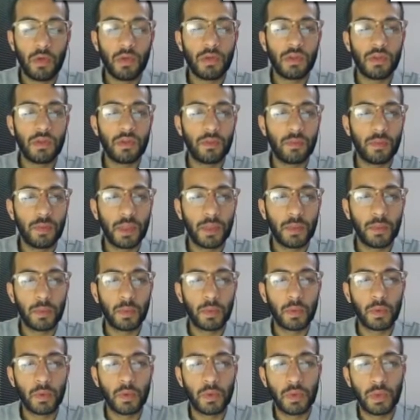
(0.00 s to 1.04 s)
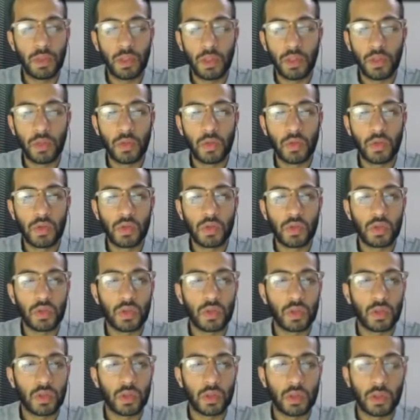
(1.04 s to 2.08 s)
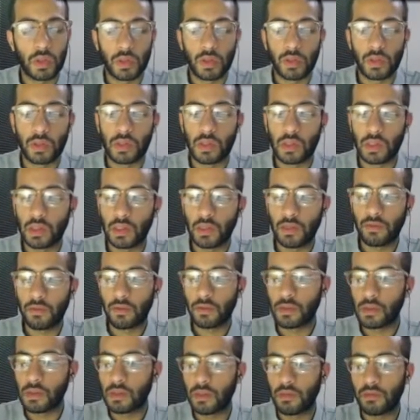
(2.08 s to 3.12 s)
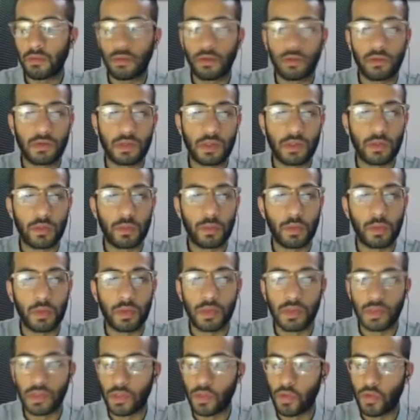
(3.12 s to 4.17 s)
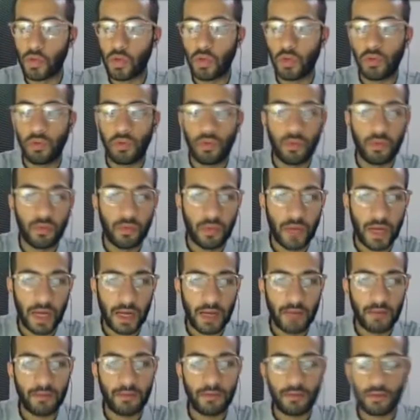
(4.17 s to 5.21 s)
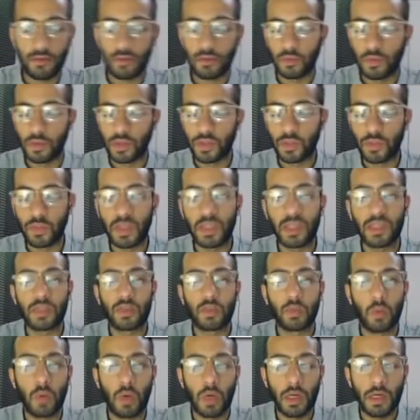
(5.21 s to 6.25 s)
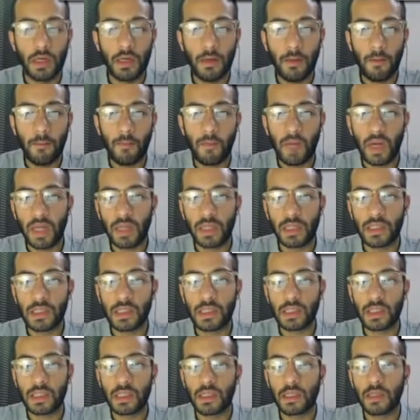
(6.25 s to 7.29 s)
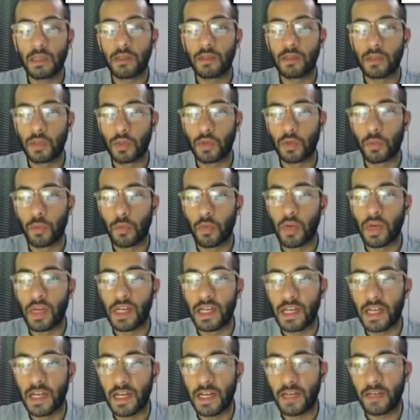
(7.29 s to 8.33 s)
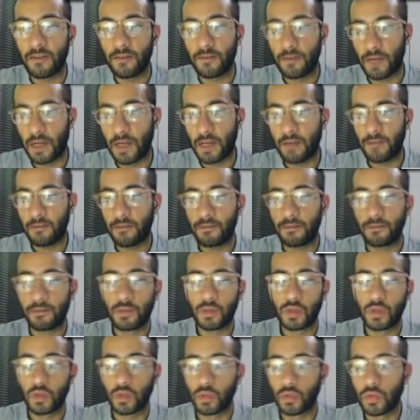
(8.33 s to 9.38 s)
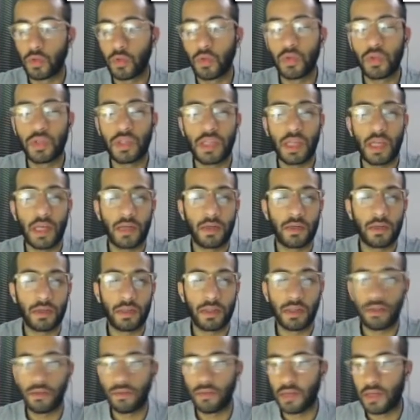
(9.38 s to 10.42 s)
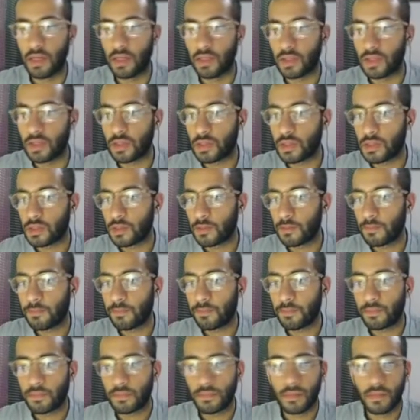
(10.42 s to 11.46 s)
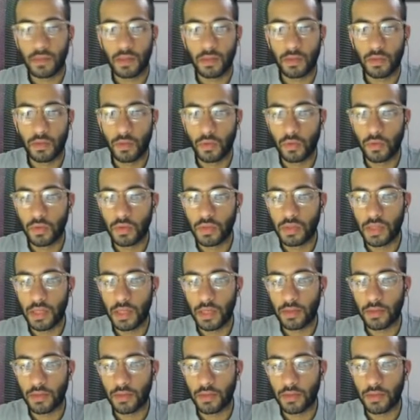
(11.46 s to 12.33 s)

most of the people use the significance level of 0.05, which means 1 minus 0.95. So two standard deviations. 1